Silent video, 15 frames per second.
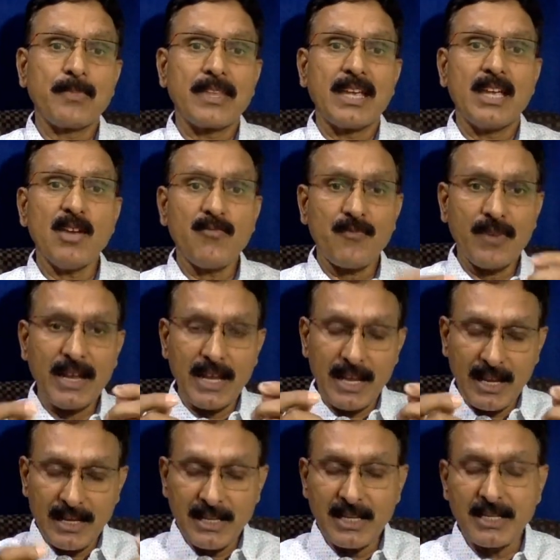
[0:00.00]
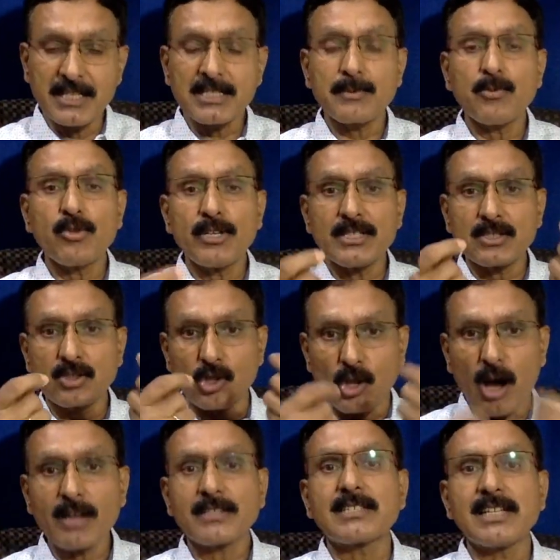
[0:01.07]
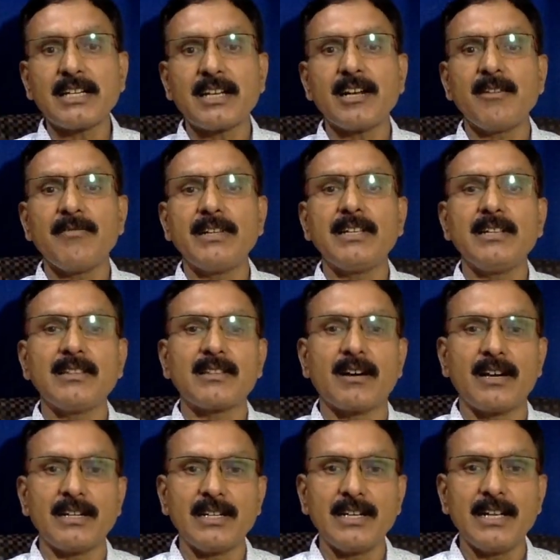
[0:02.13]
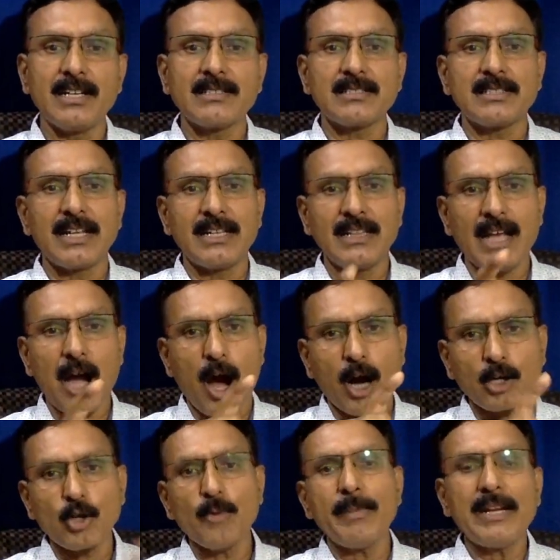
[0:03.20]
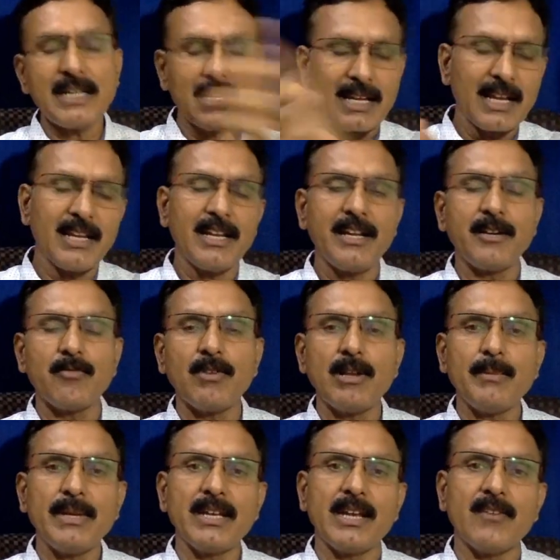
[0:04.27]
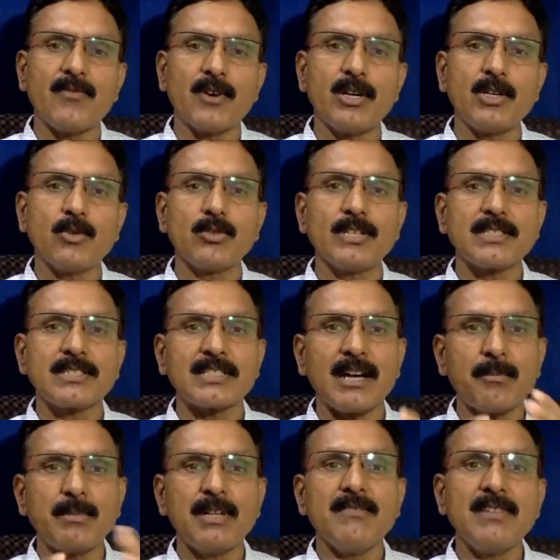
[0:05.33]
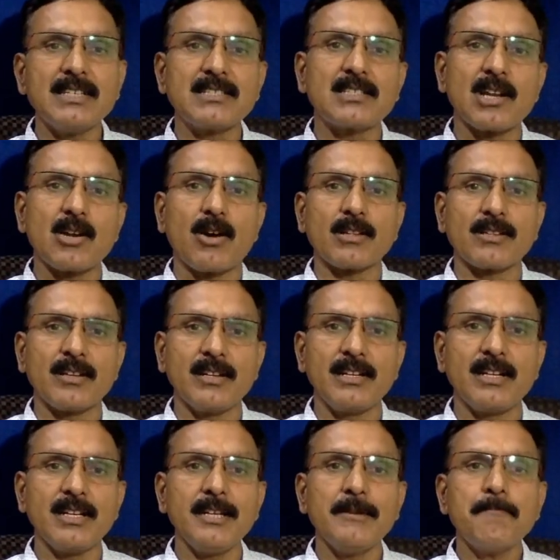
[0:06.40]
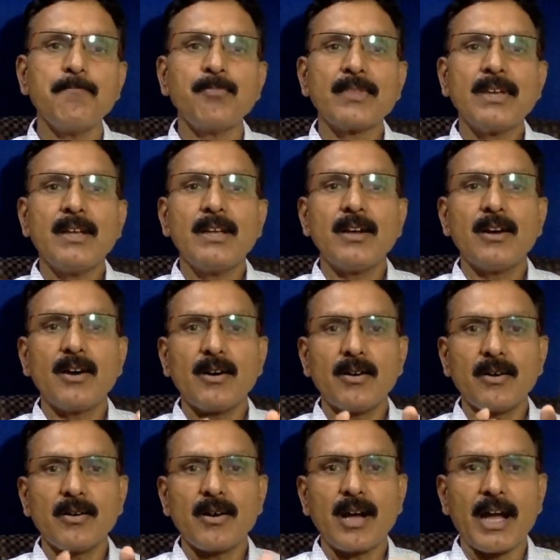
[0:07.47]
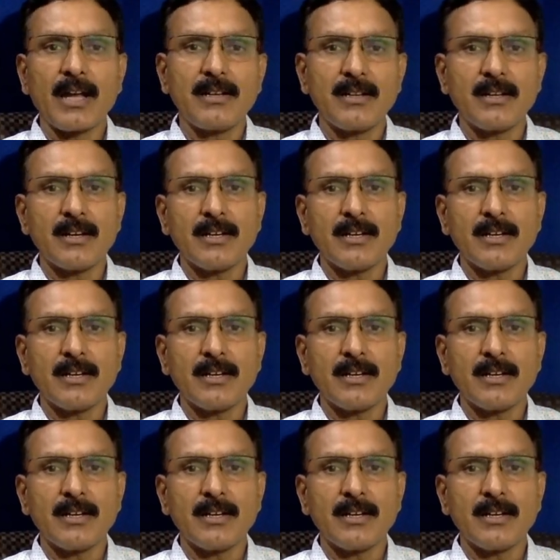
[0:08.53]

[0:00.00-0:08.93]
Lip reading: If any dispute is not settled within 30 days, then automatically it will be referred to the subdivisional authority and